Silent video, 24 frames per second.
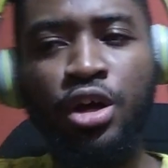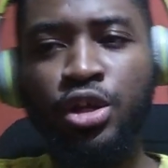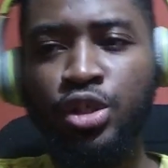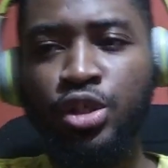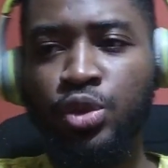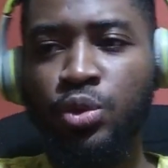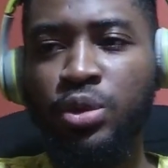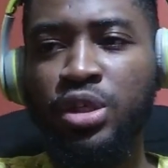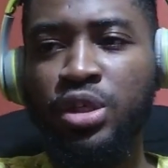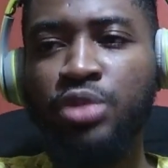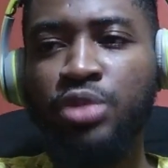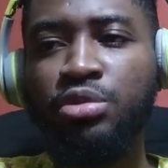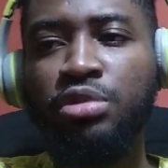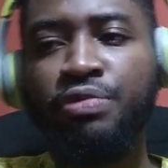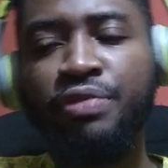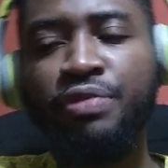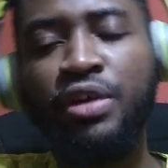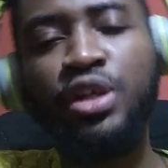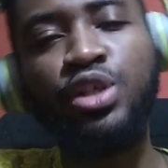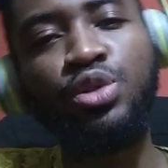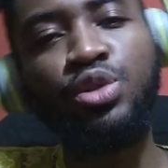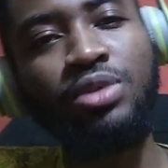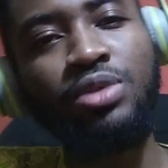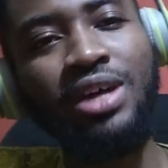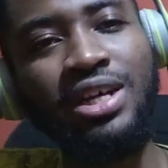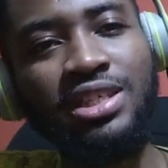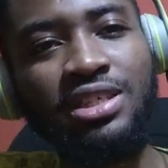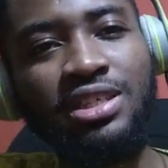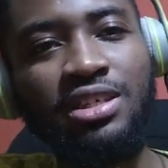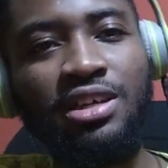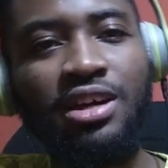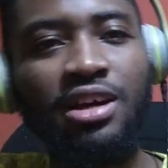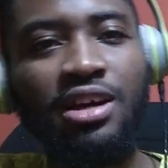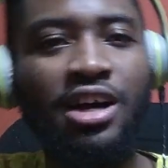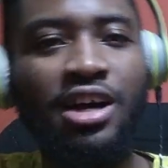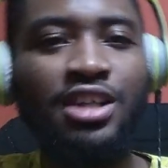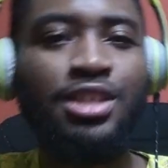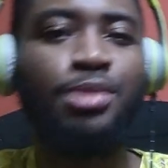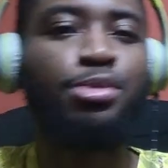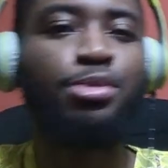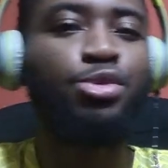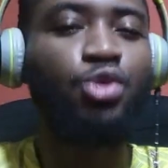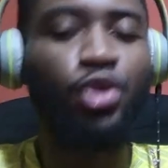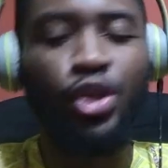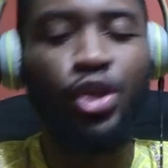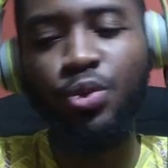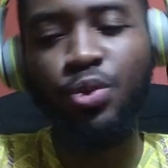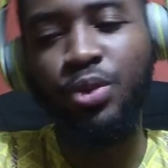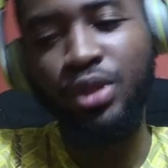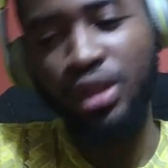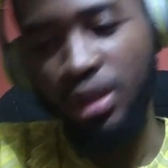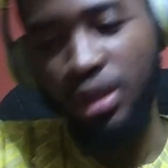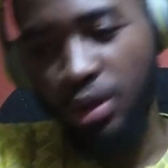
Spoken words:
So is he referring to that as I'm rocking with